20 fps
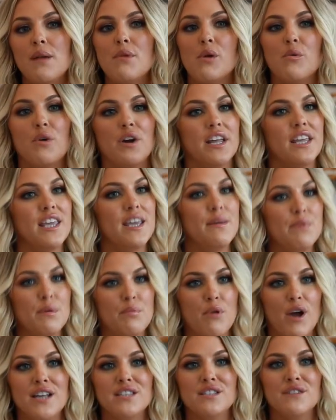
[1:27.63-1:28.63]
but we're going to keep the
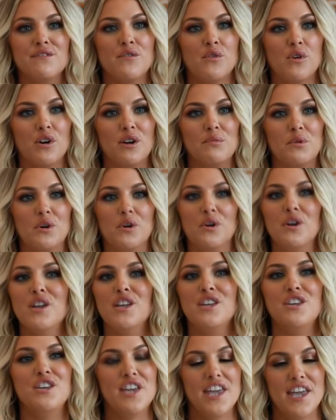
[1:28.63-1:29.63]
price affordable.
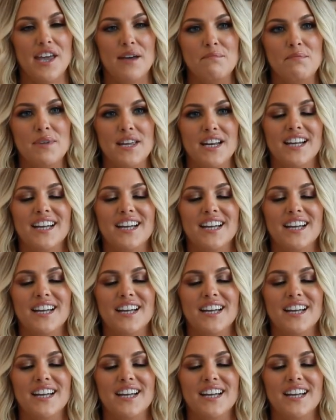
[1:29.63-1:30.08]
You can't beat